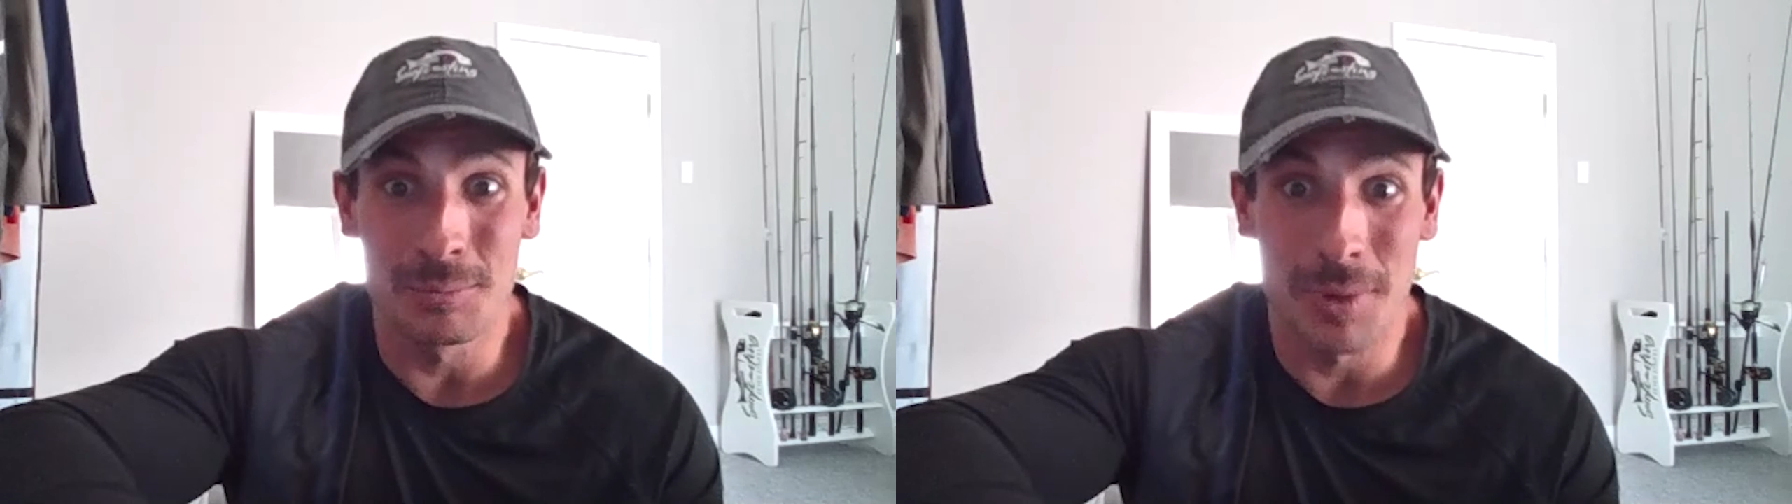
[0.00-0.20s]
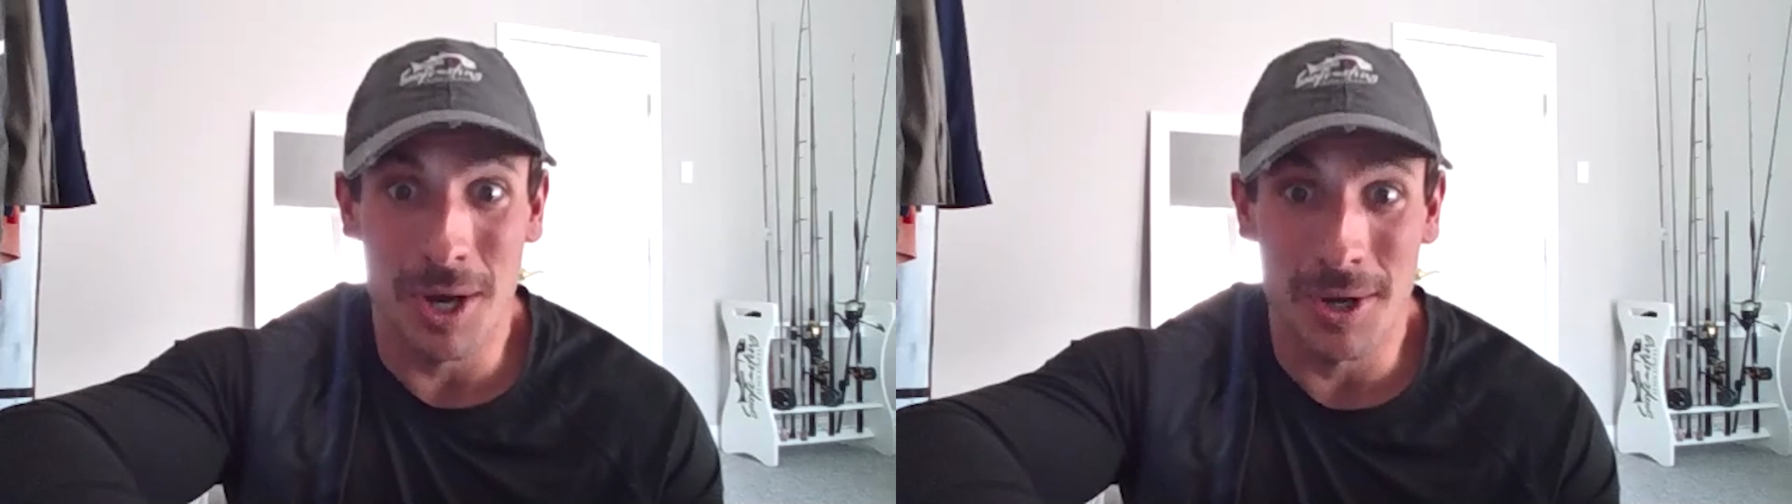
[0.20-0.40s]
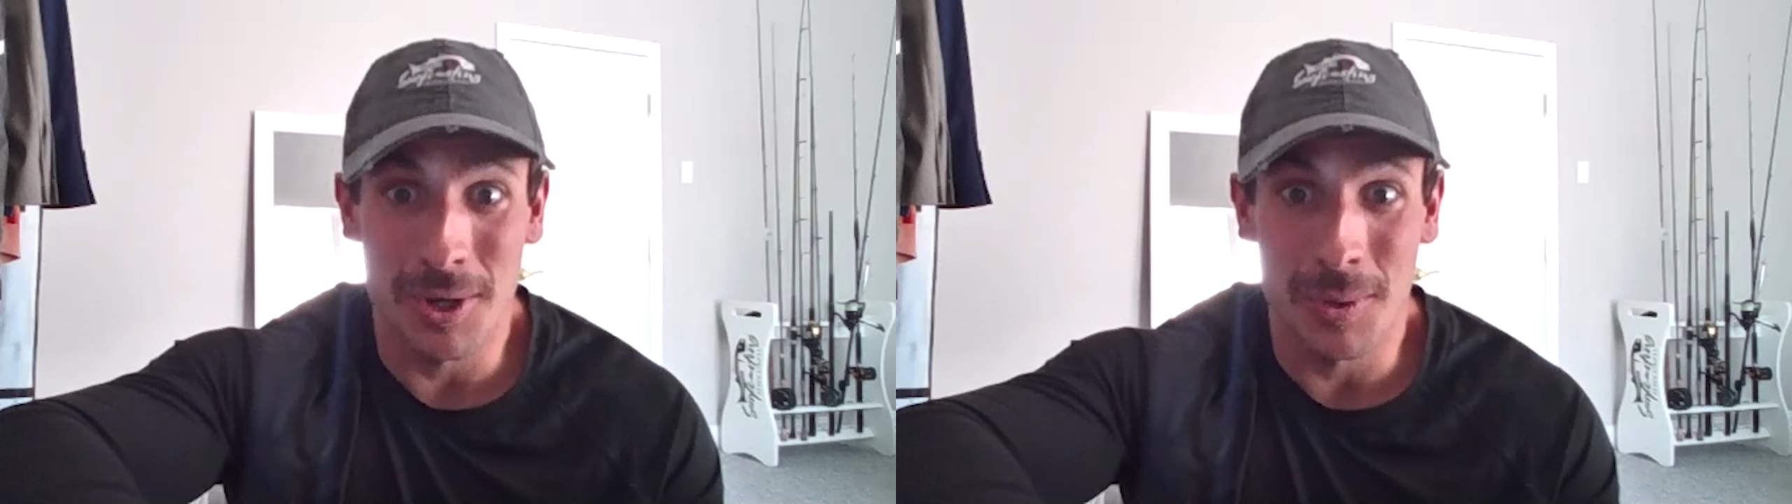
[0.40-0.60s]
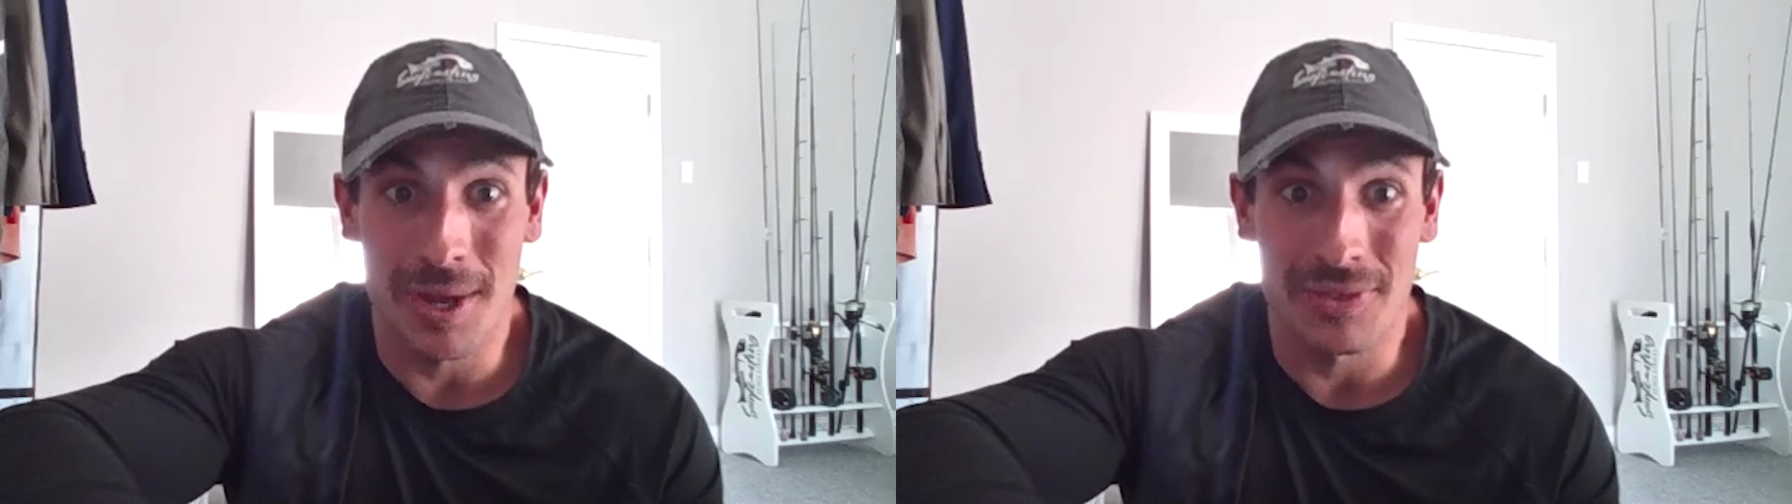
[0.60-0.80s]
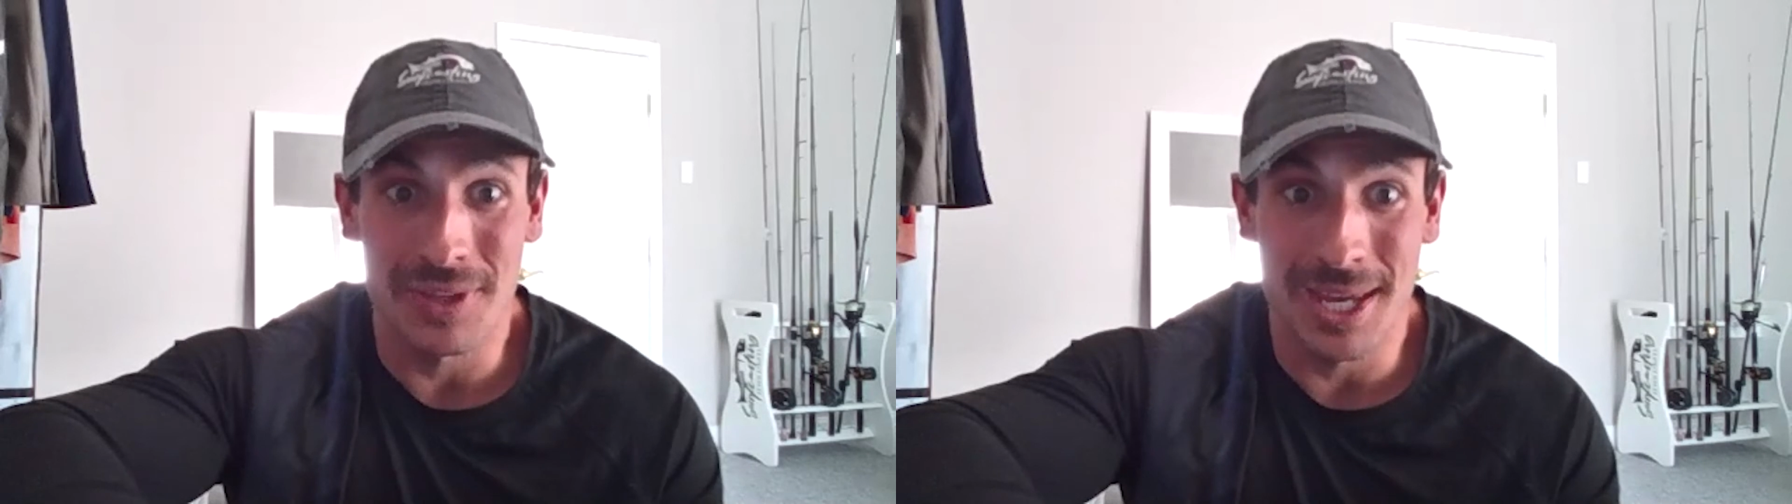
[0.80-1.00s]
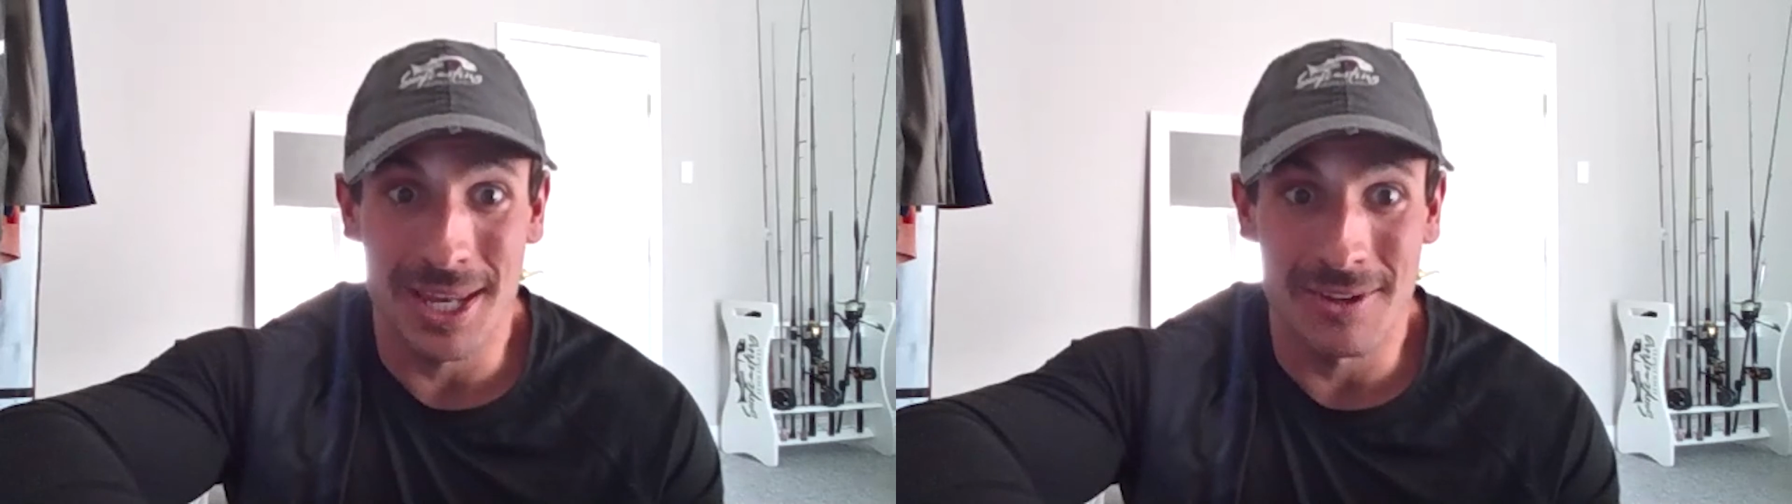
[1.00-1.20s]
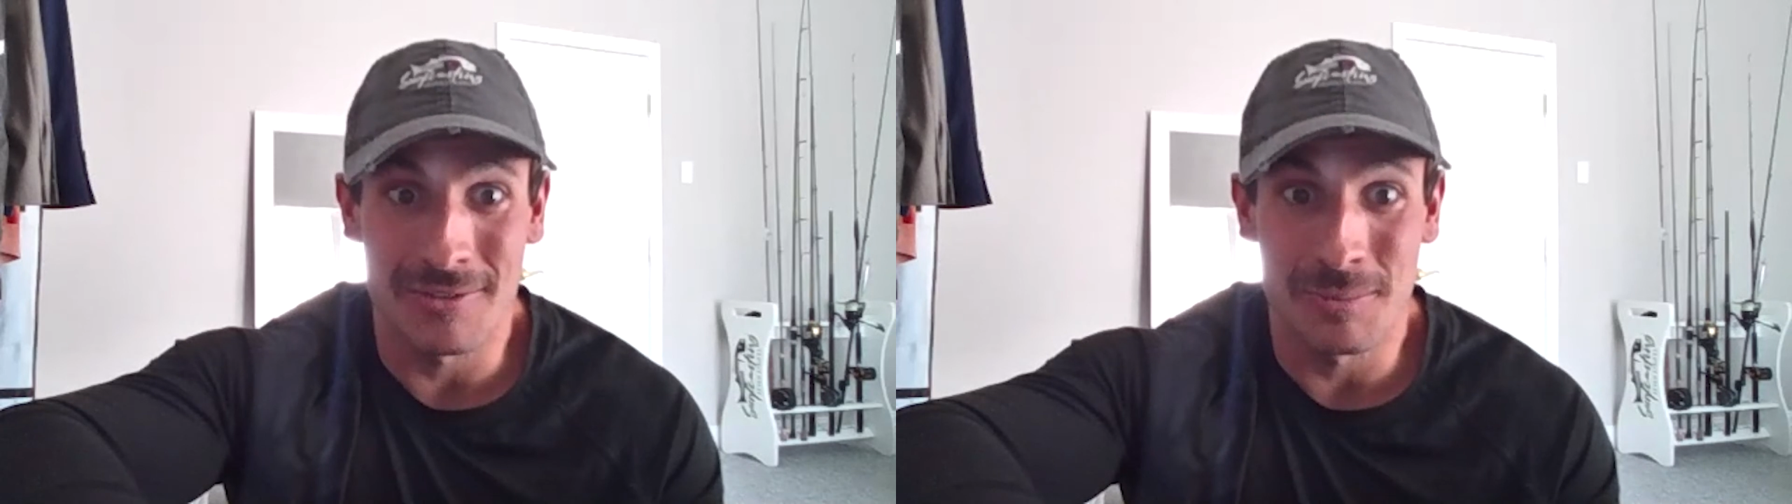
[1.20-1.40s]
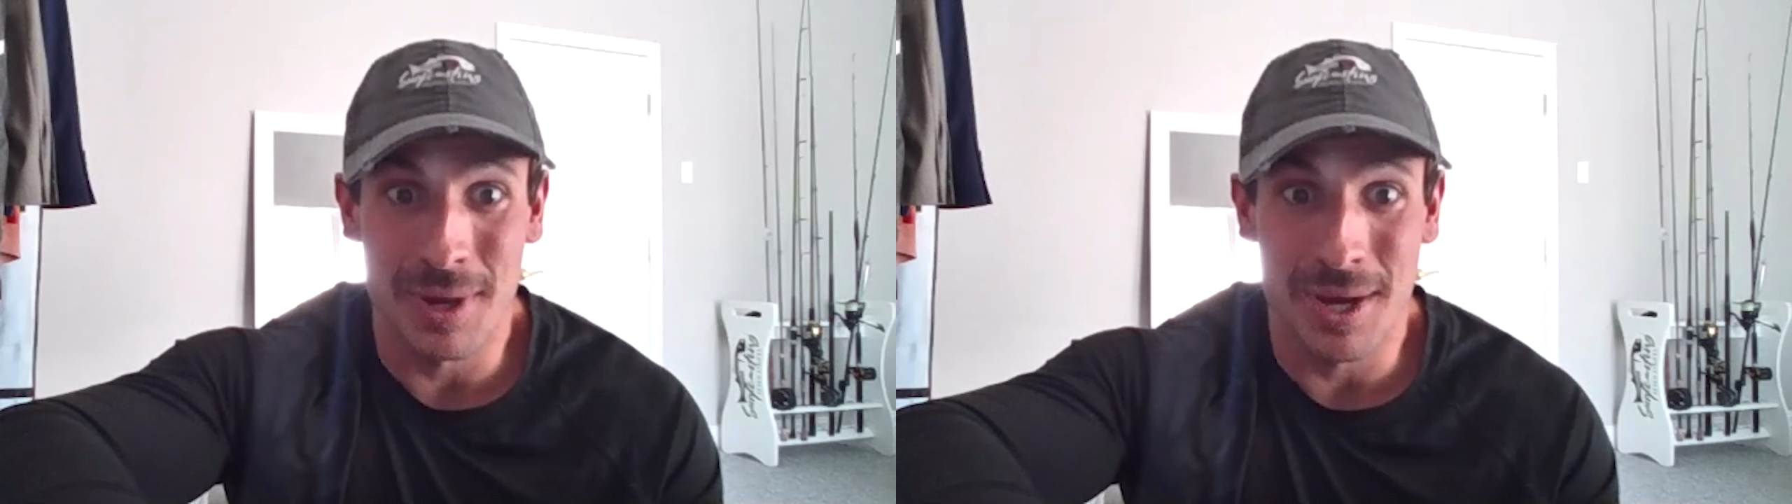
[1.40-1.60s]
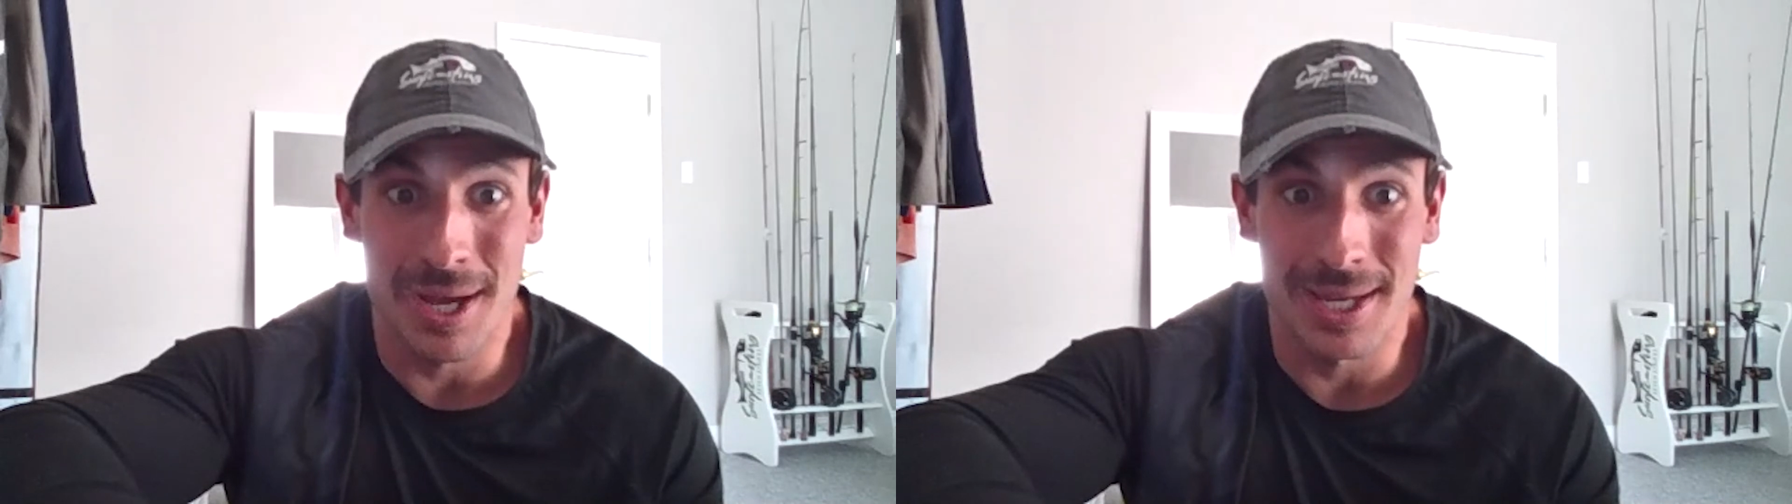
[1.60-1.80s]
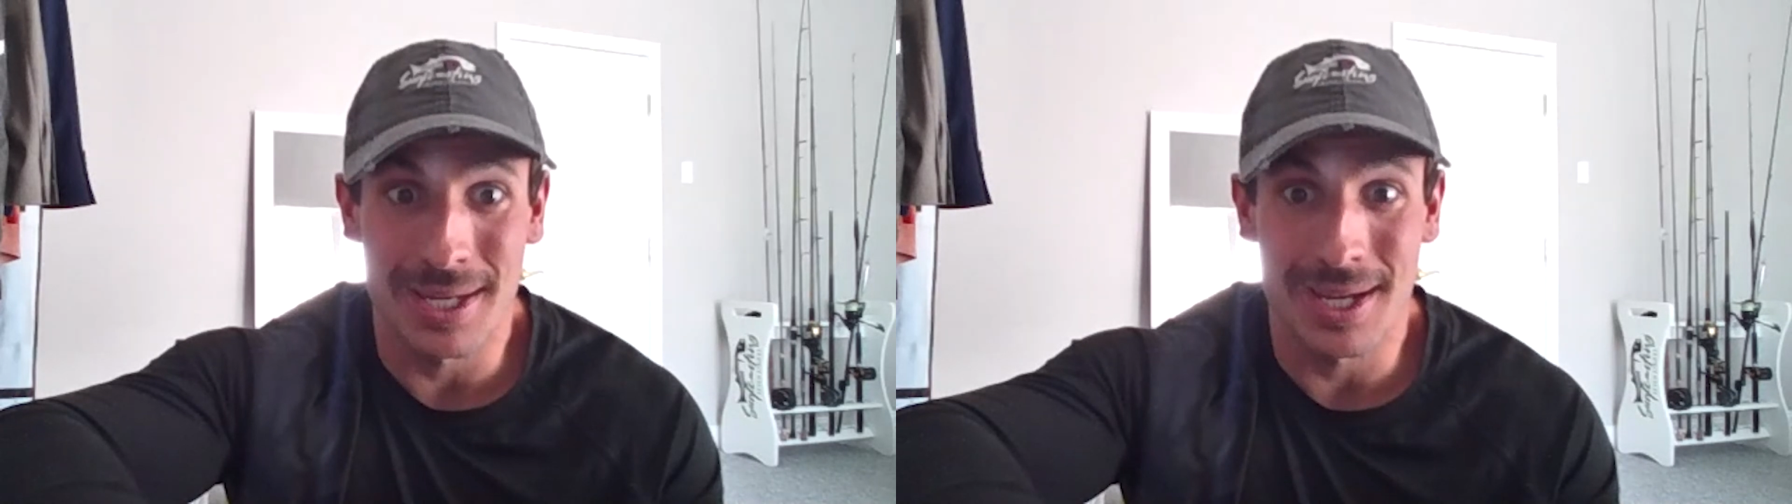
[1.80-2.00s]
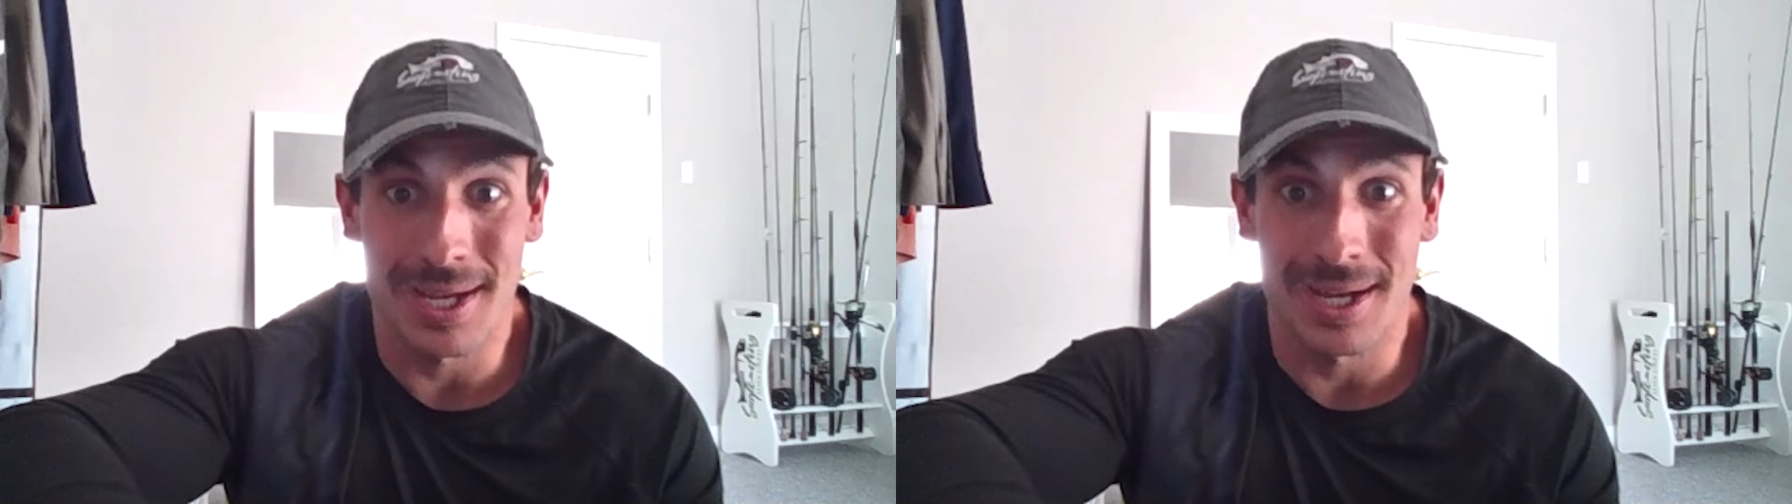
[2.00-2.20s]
mono at the end of my,